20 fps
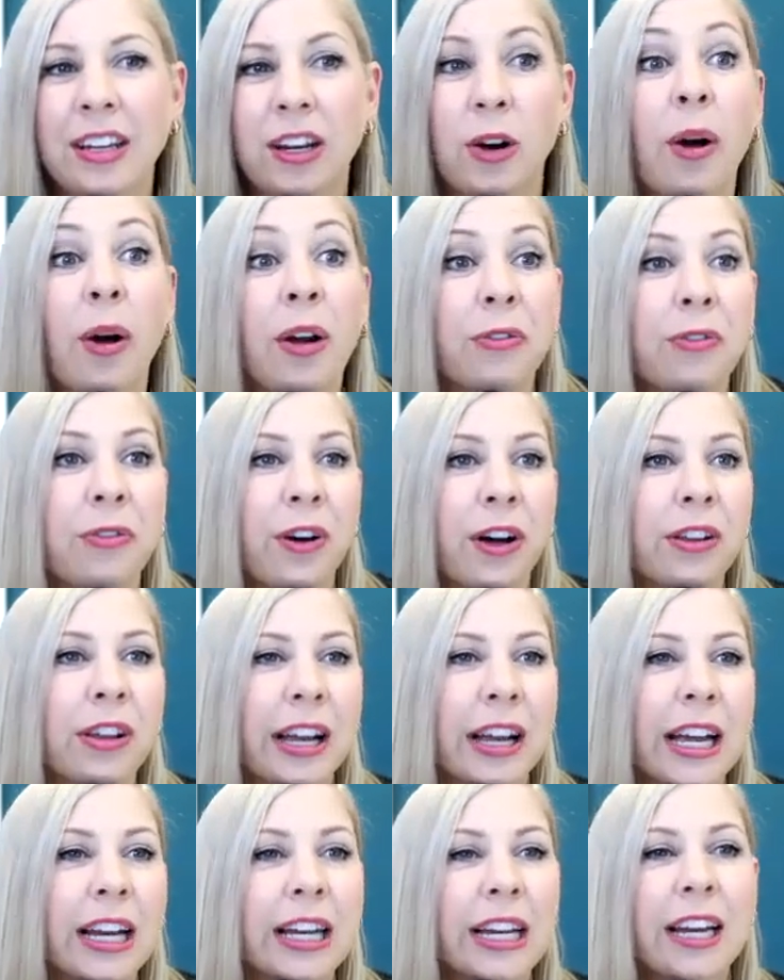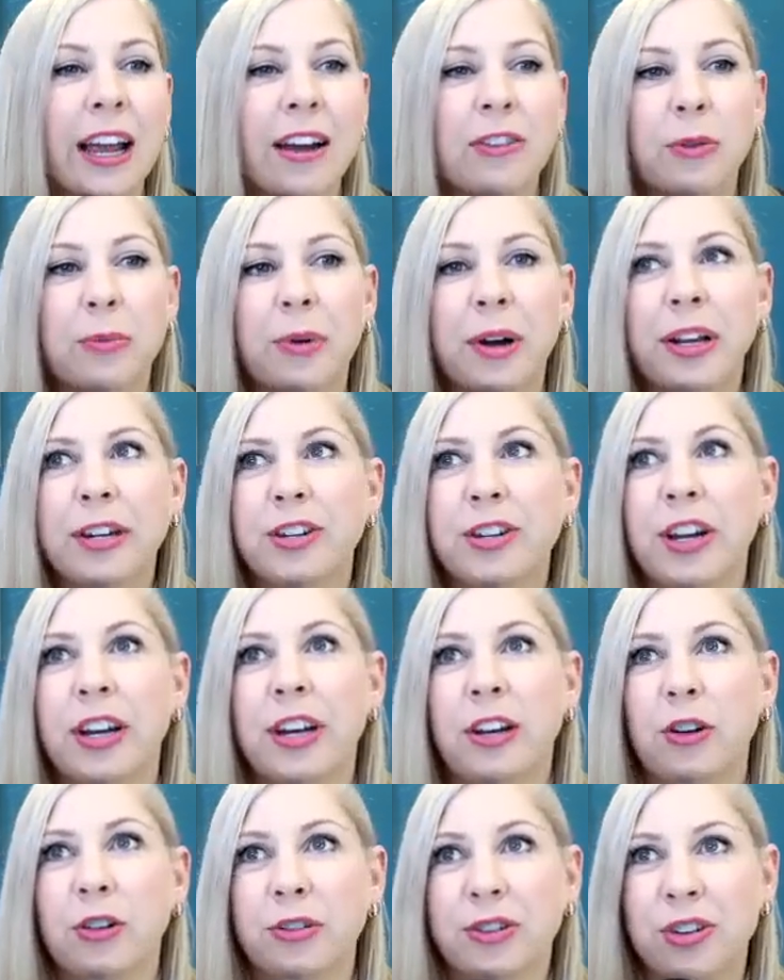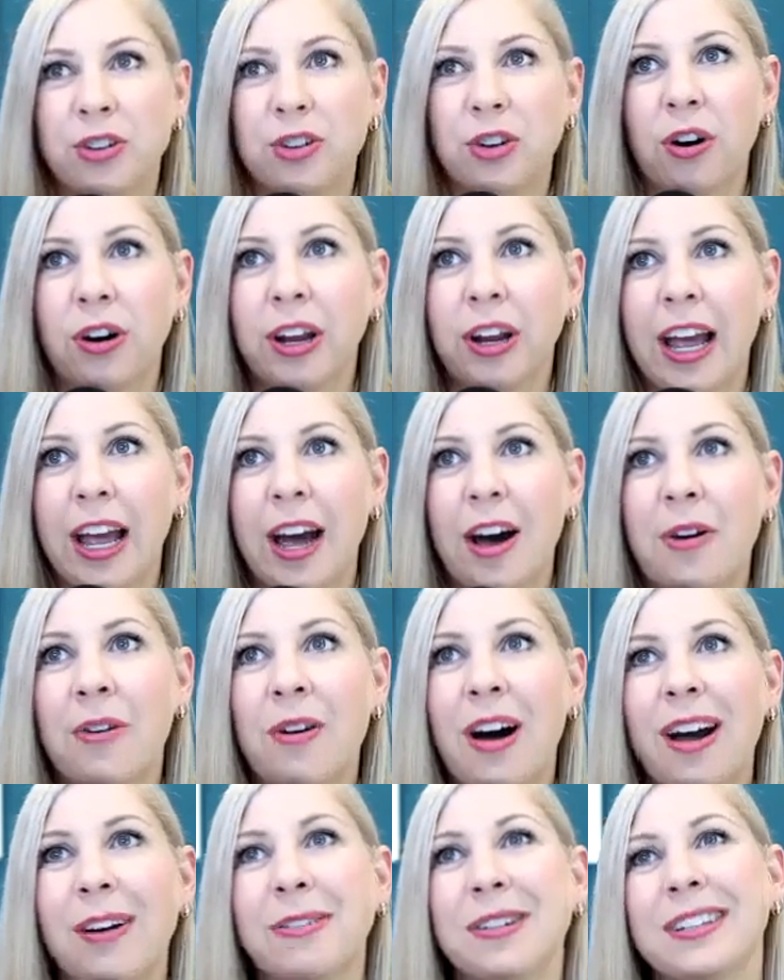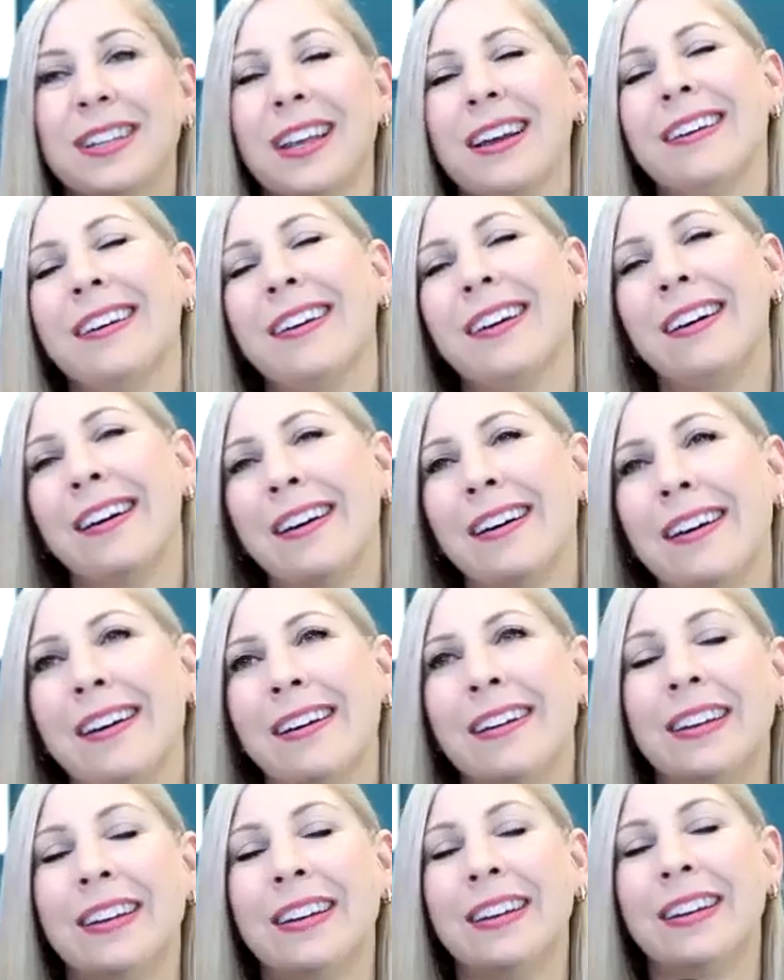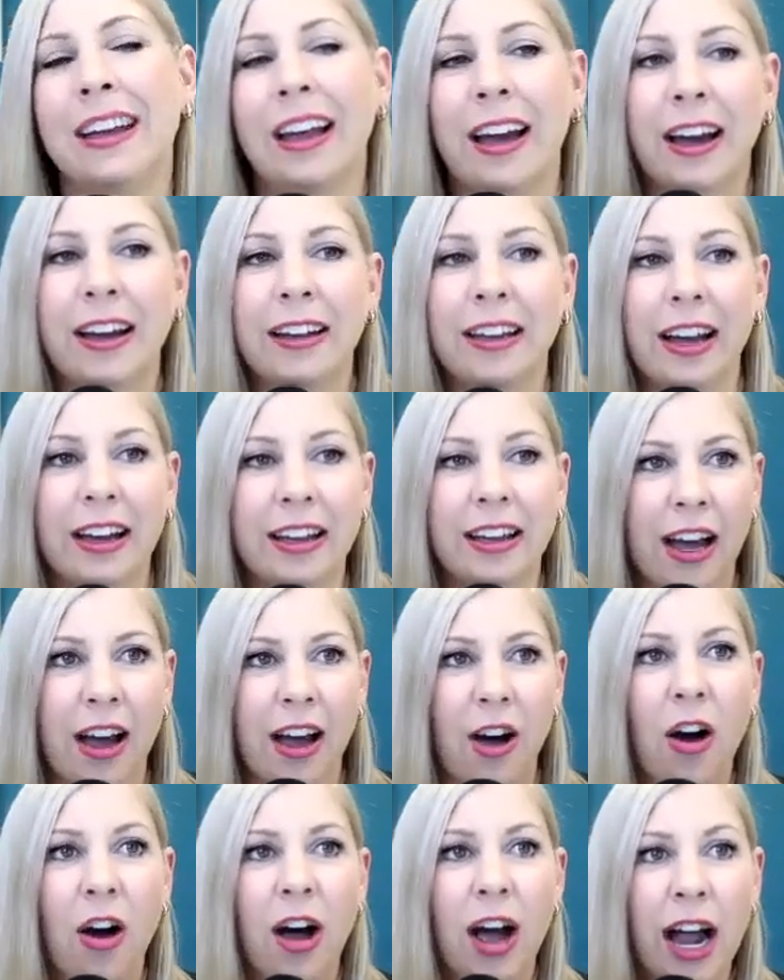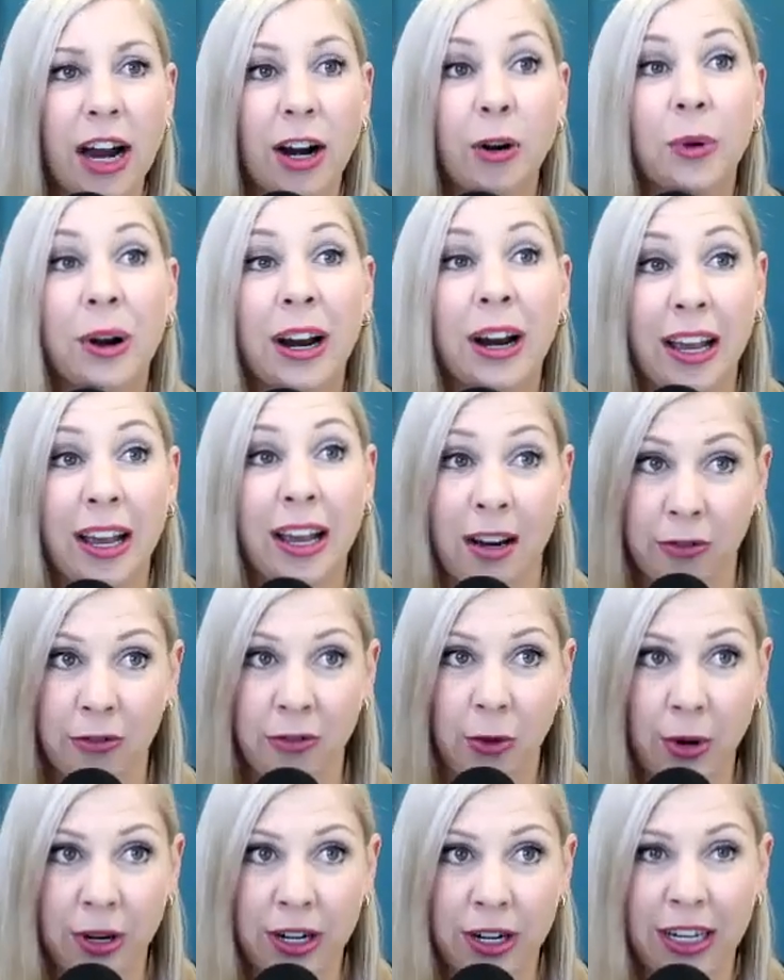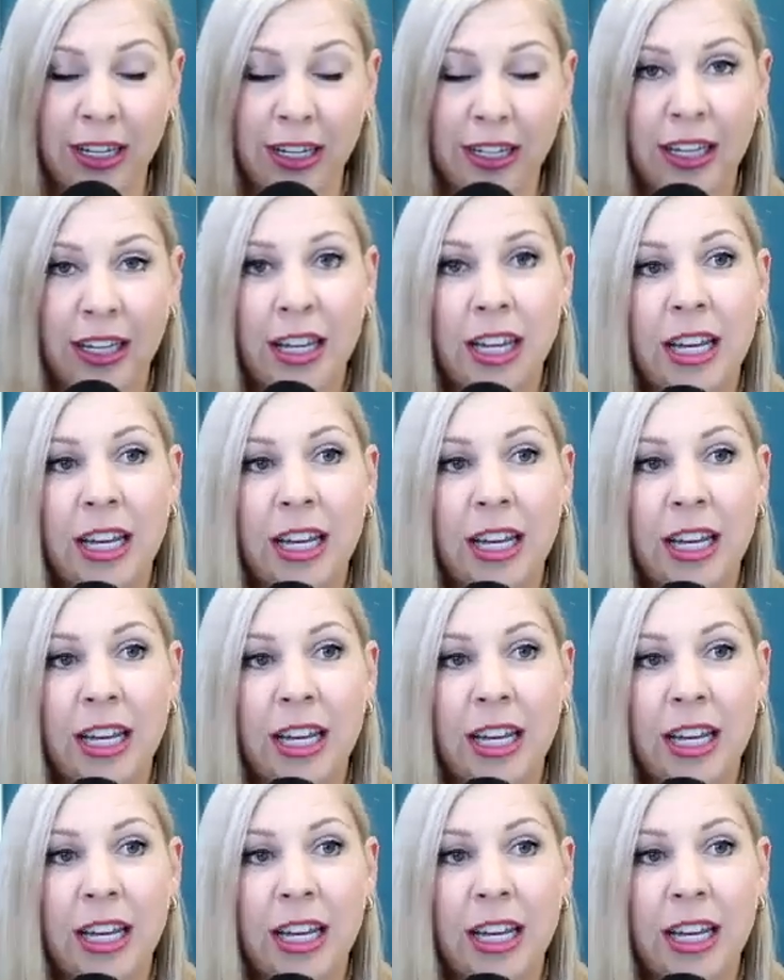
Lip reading: I felt like I didn't have a budget and you're starting out, I was like, yeah. I'll hire when I can afford it.